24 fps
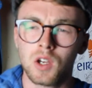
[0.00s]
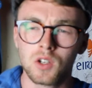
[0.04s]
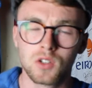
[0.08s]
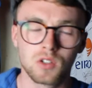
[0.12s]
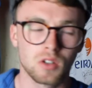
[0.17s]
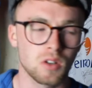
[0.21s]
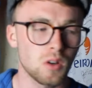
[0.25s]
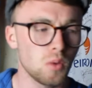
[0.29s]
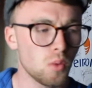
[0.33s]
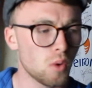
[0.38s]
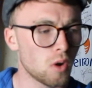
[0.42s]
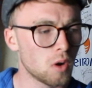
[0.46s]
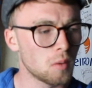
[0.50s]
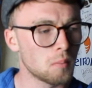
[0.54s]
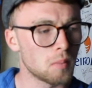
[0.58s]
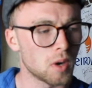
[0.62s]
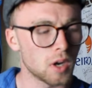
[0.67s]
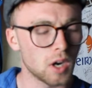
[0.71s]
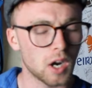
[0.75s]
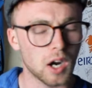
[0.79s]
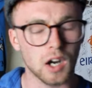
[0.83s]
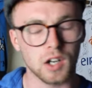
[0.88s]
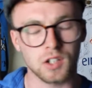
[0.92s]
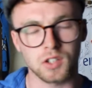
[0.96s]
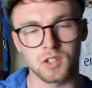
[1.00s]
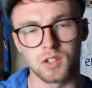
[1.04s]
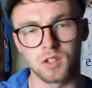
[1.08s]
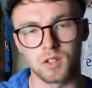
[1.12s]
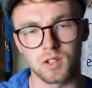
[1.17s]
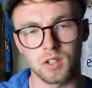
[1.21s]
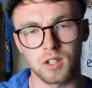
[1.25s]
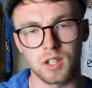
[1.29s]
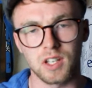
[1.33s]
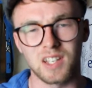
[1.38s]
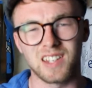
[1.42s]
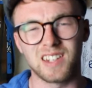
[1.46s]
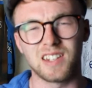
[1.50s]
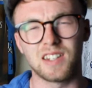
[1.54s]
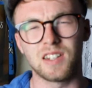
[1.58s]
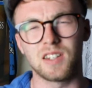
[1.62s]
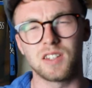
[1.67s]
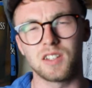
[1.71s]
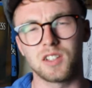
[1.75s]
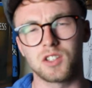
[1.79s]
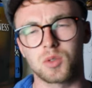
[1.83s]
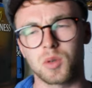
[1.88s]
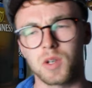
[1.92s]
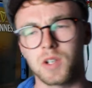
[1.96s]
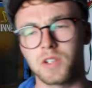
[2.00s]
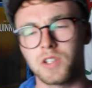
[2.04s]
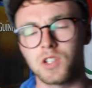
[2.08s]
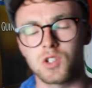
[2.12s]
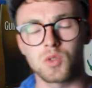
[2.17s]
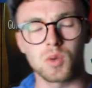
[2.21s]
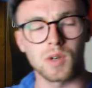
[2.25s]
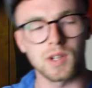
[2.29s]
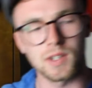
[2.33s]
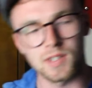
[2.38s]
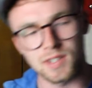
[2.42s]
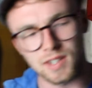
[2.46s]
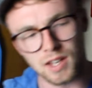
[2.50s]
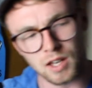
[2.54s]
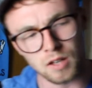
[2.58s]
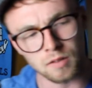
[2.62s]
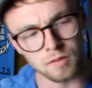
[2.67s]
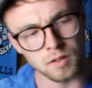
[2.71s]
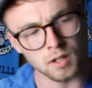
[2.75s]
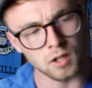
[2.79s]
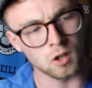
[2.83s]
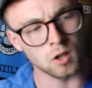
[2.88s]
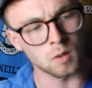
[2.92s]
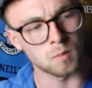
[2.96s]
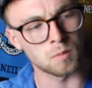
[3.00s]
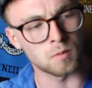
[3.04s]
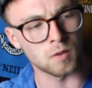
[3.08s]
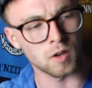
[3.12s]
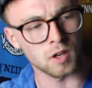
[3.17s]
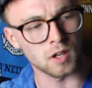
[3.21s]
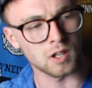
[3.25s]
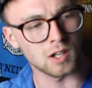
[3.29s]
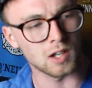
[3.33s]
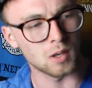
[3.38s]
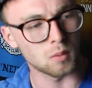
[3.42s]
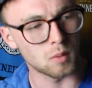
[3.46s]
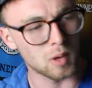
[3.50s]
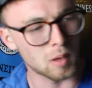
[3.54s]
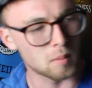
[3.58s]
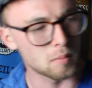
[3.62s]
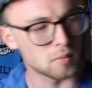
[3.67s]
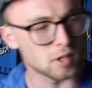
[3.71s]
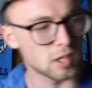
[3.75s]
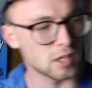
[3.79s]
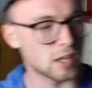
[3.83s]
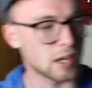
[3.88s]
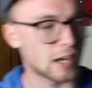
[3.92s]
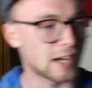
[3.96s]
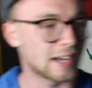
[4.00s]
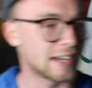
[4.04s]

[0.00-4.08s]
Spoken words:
2-1 by Arsenal in the 2020 FA Cup final at Wembley,